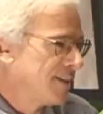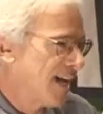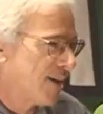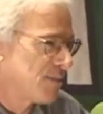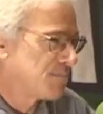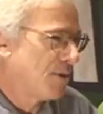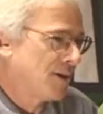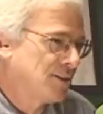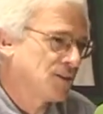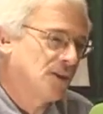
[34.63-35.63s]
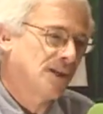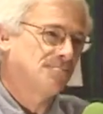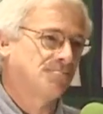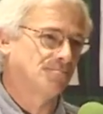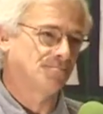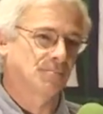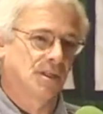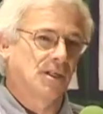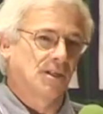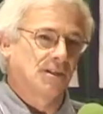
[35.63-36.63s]
Cannabis Buyers Club
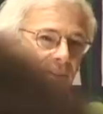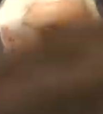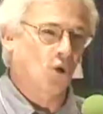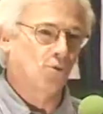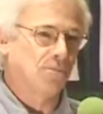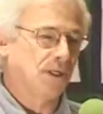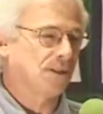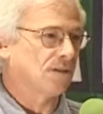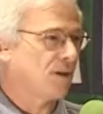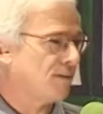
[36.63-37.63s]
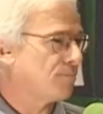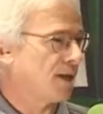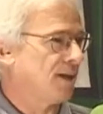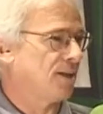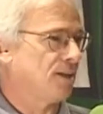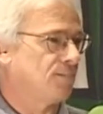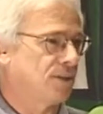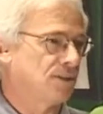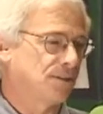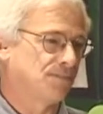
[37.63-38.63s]
told me to love my
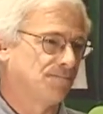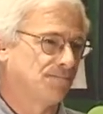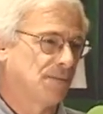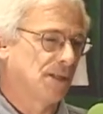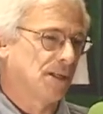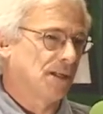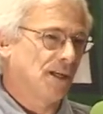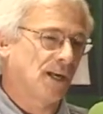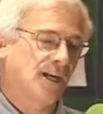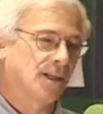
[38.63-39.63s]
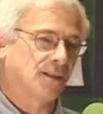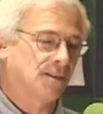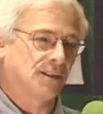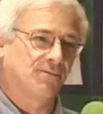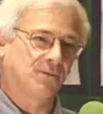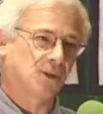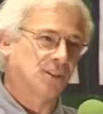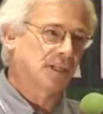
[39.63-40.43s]
enemies. And at first I